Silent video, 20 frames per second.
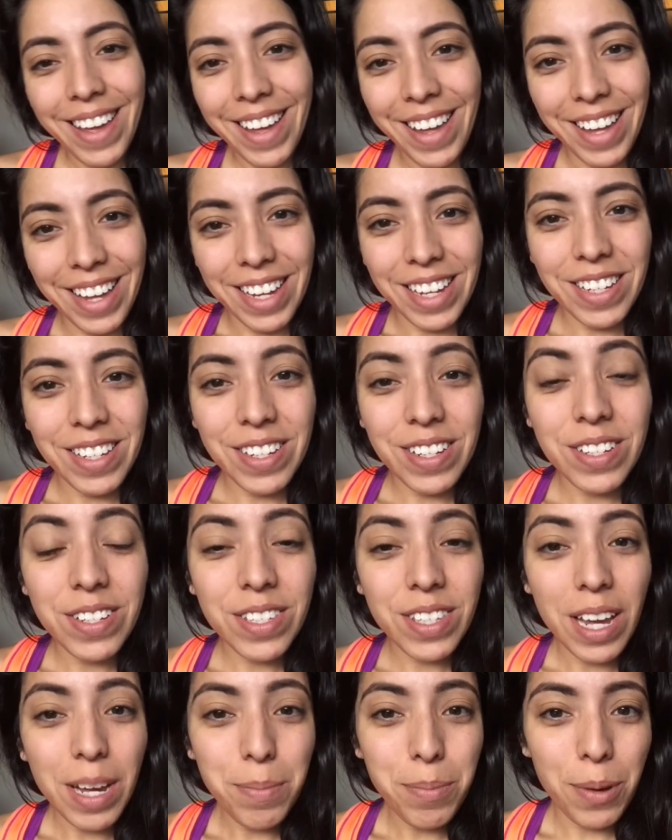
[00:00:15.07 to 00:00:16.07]
And your
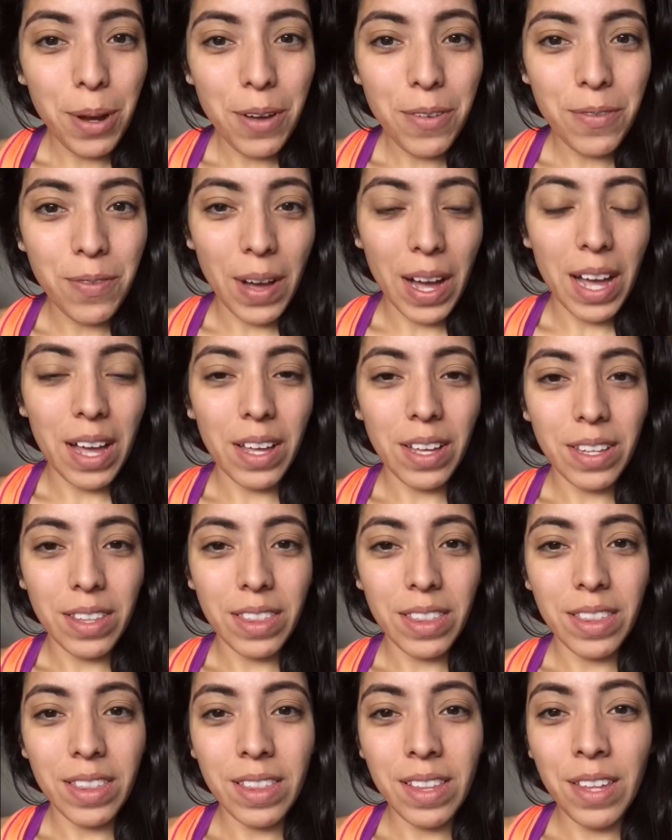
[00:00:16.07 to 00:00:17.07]
side profile,
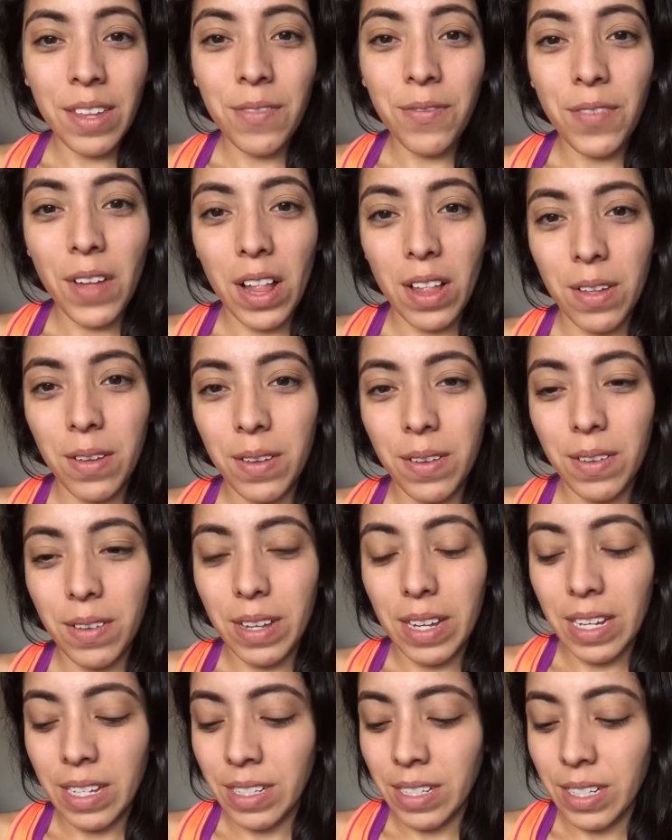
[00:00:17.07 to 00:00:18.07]
you fall
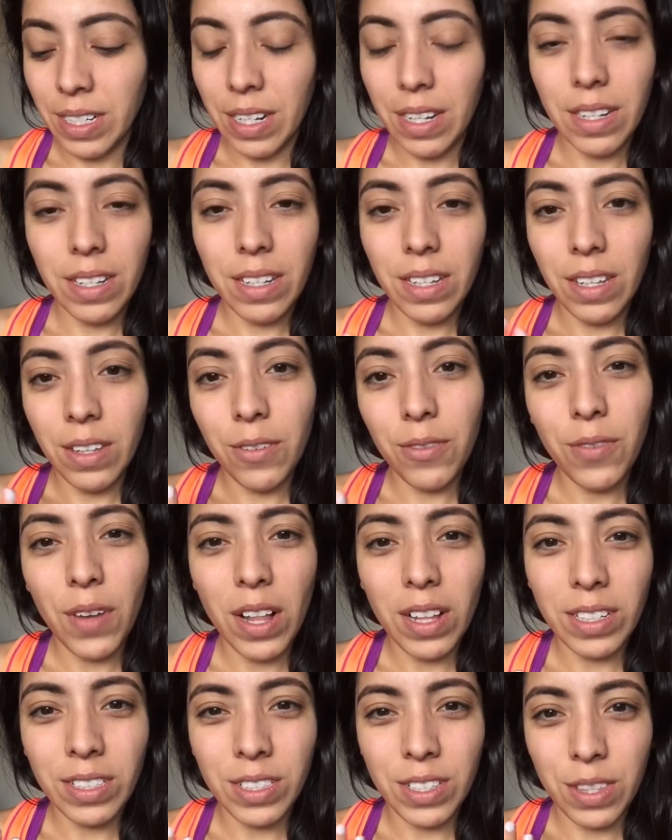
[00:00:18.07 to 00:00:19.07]
under
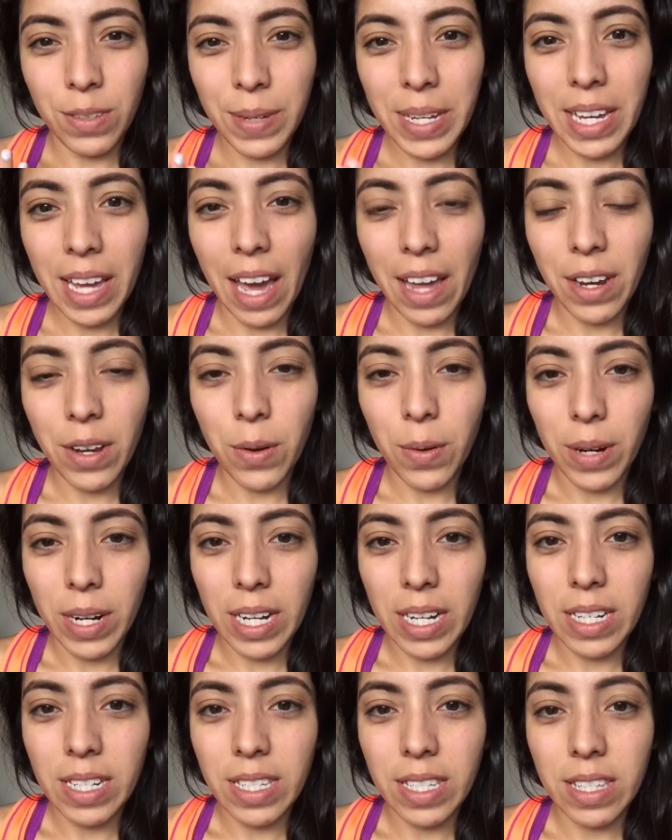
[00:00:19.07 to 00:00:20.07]
three
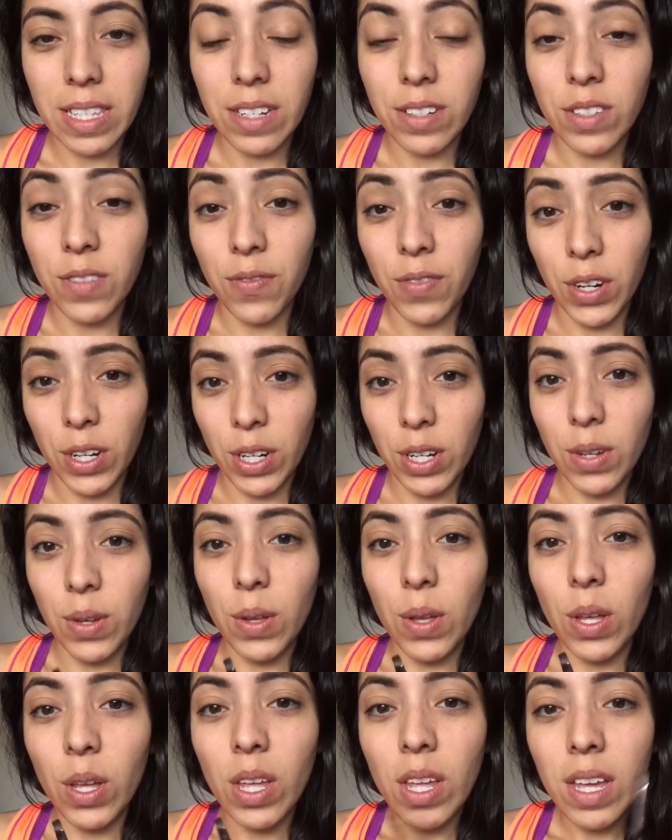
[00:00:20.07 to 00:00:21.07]
categories. There's
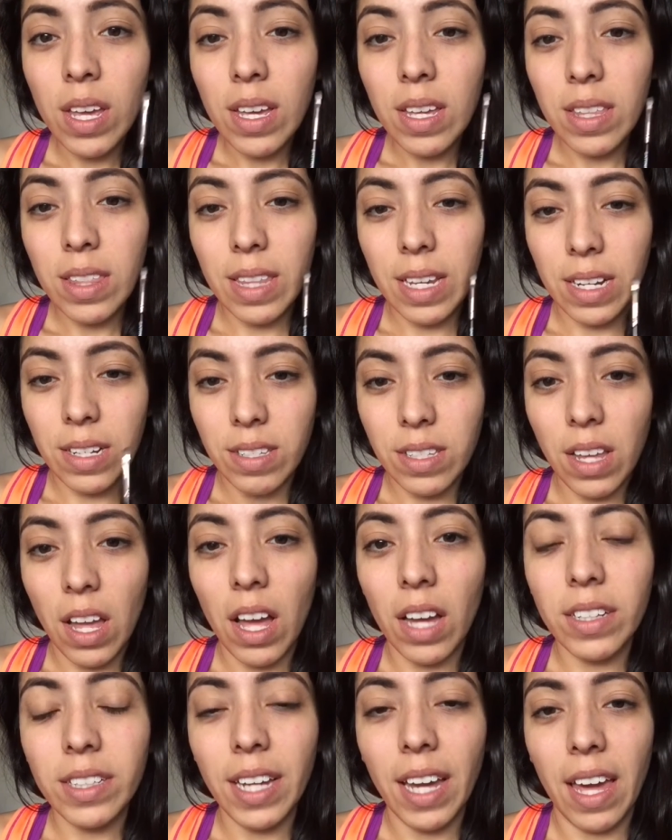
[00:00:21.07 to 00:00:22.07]
vertical, there's
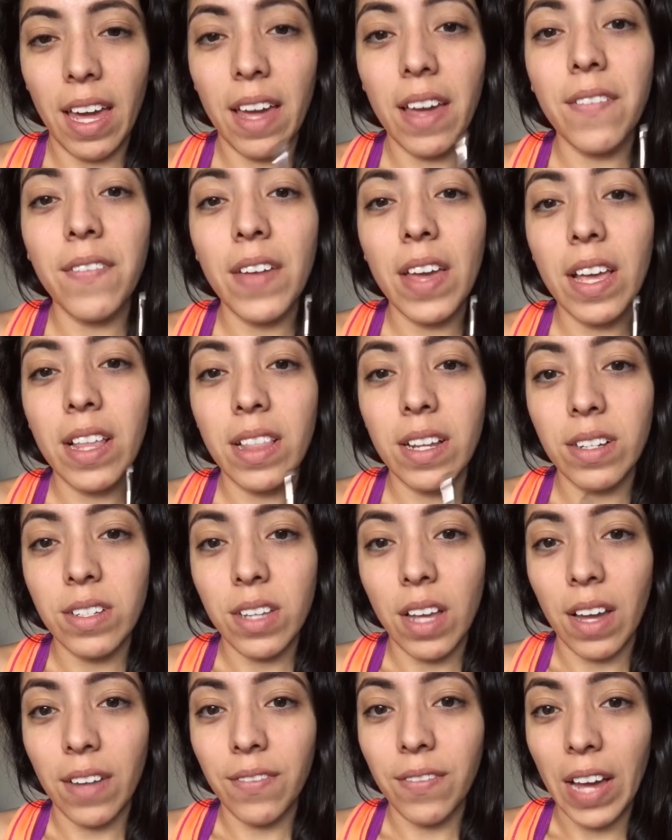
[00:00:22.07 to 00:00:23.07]
concave, and there's
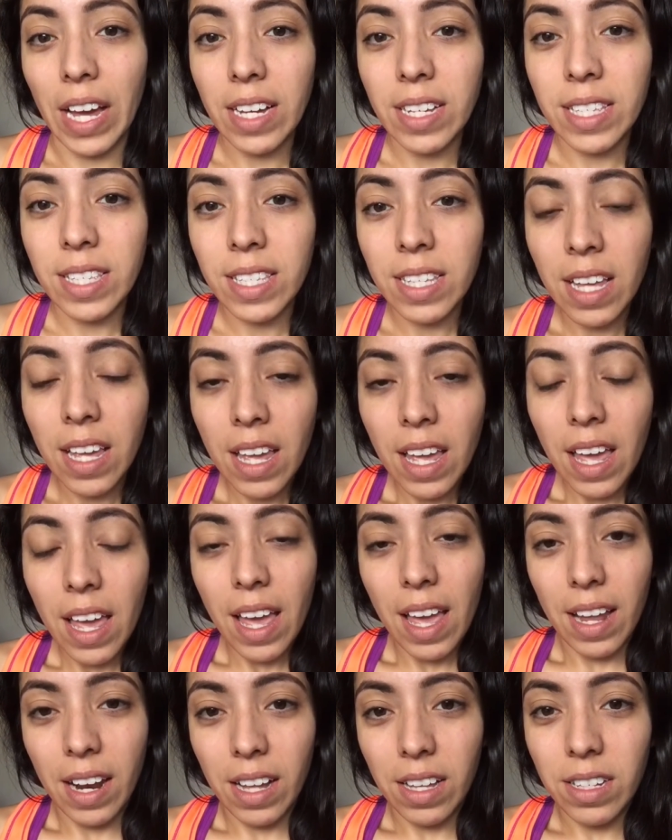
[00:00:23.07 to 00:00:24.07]
convex.
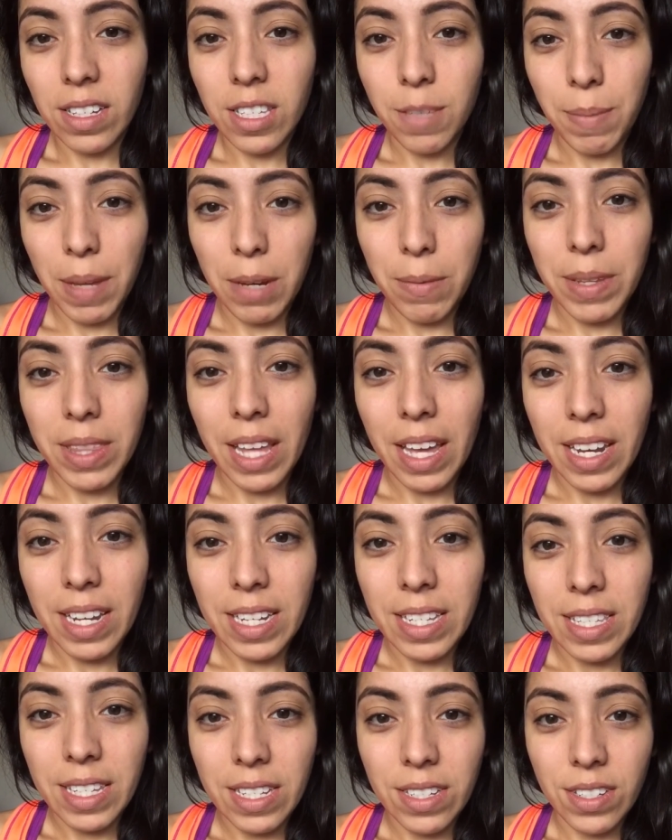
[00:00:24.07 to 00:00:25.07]
And I'll explain what that
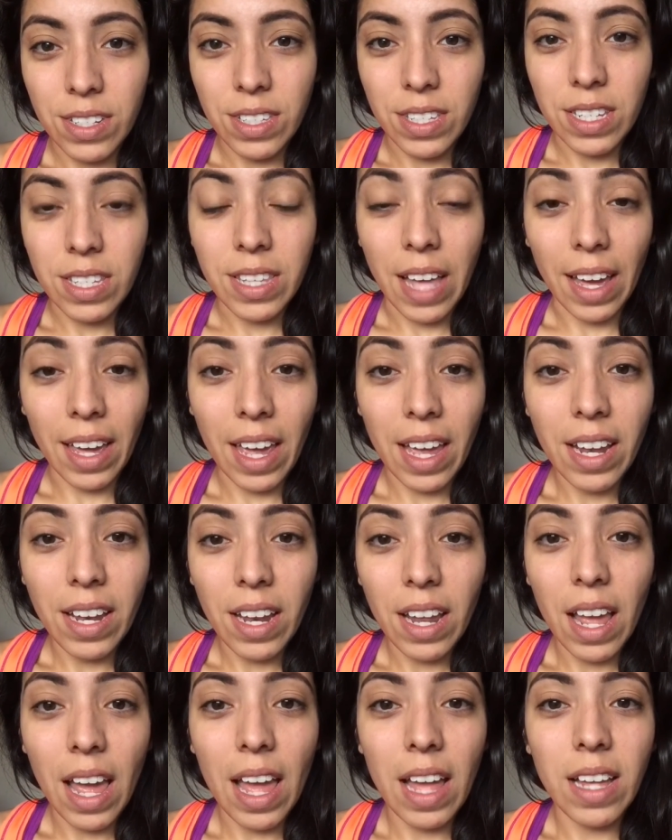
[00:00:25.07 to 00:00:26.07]
is in just a second.
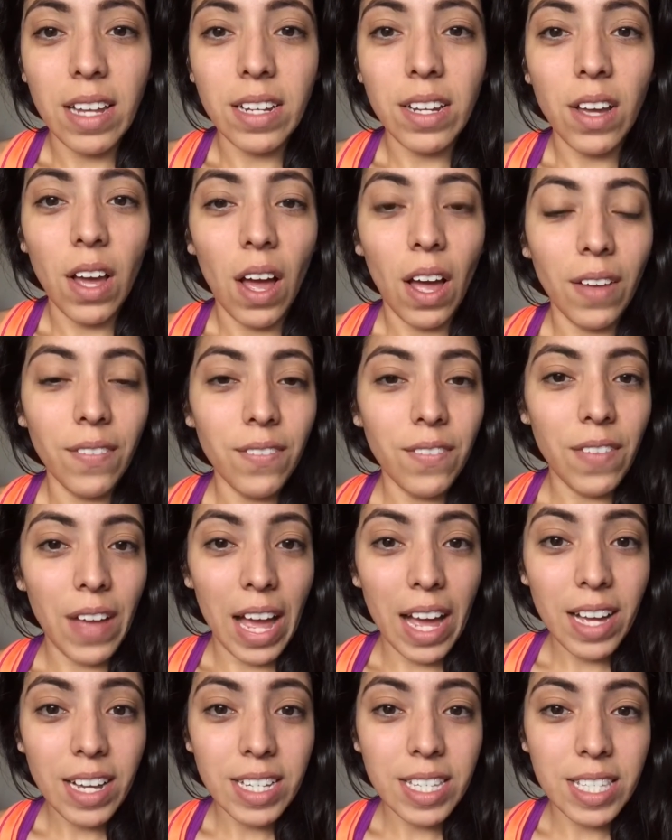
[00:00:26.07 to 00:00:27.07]
And
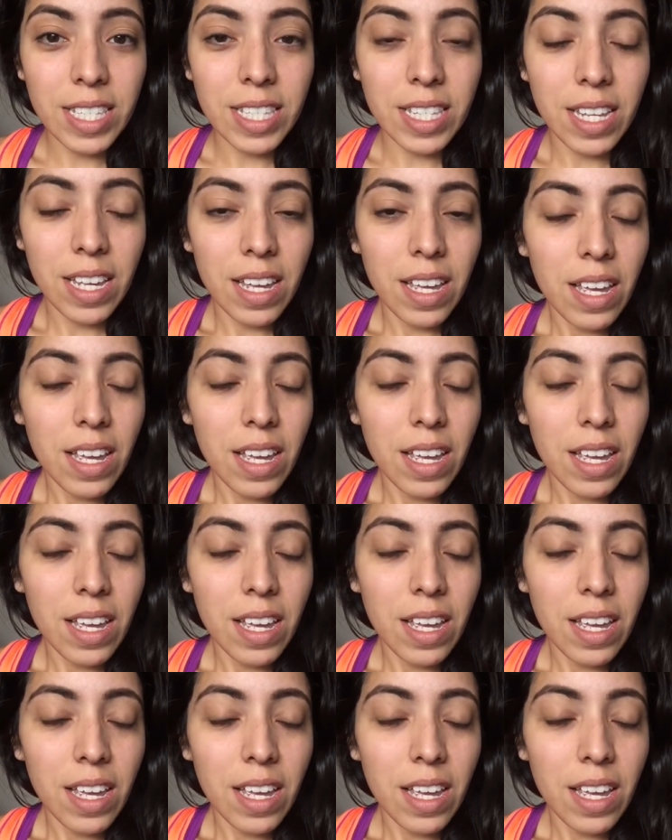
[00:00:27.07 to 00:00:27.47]
convex